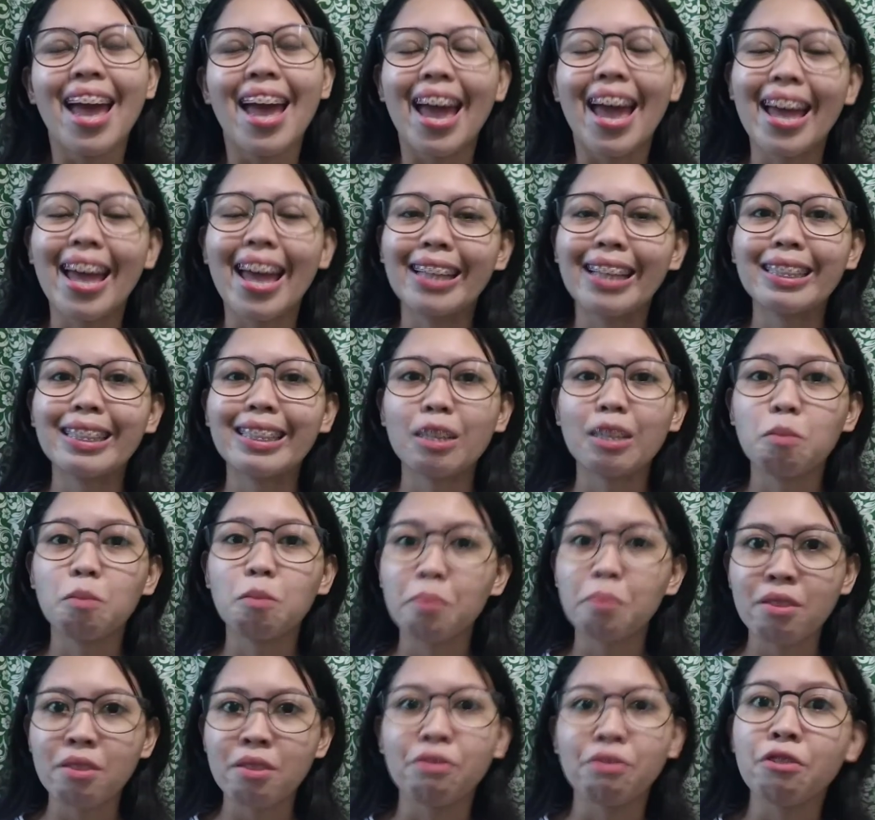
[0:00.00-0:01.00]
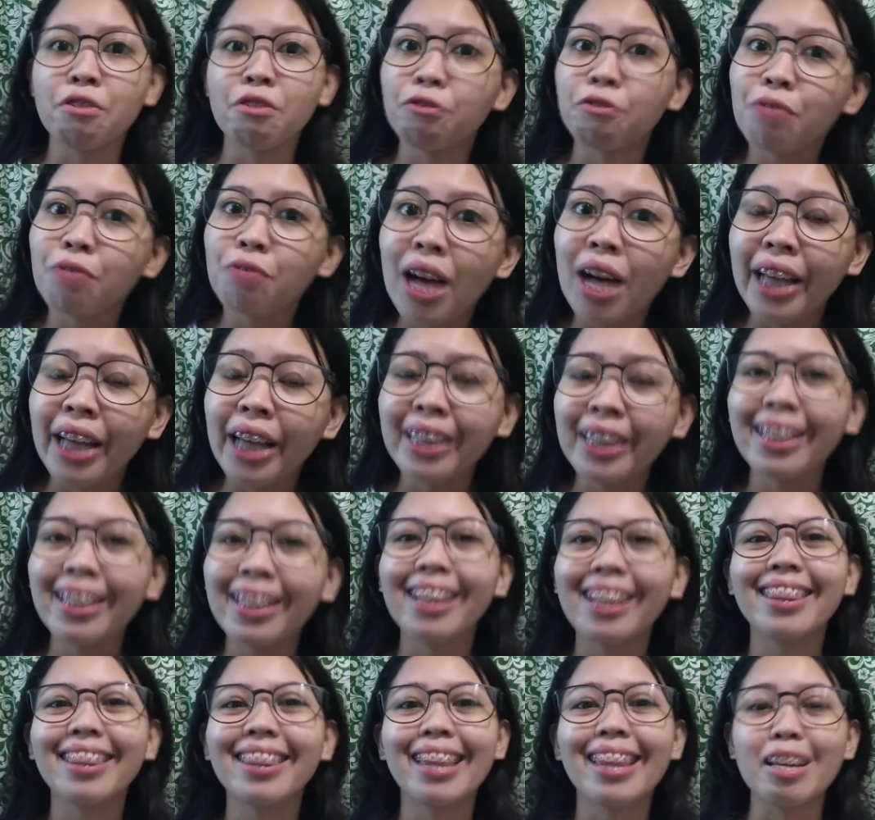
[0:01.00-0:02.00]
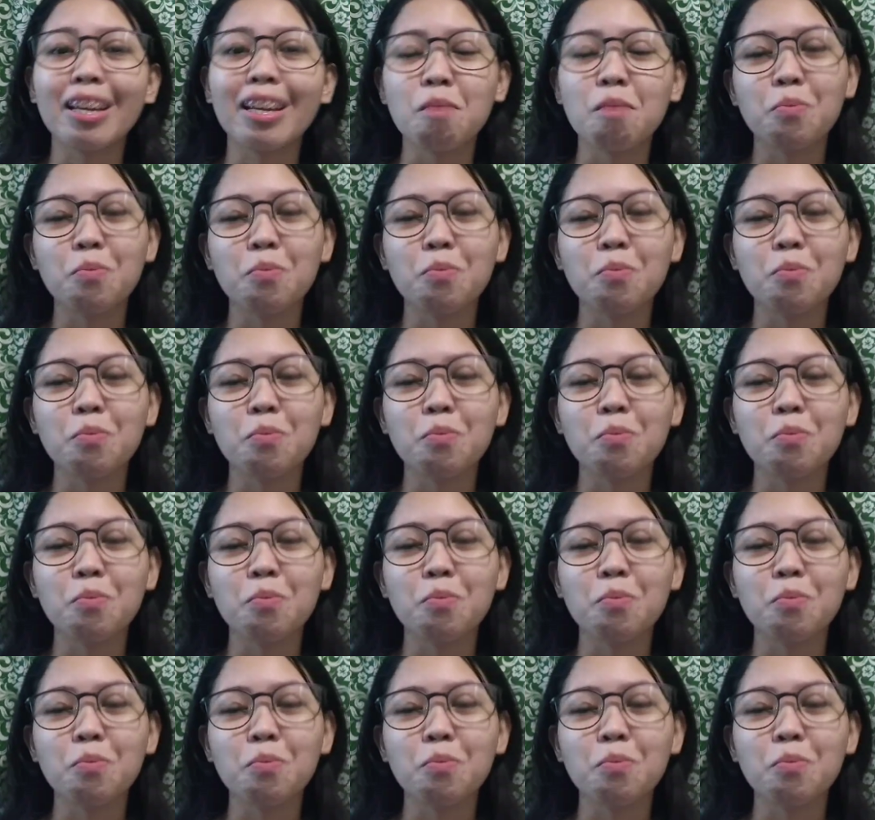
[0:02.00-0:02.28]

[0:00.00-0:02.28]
and be refined like a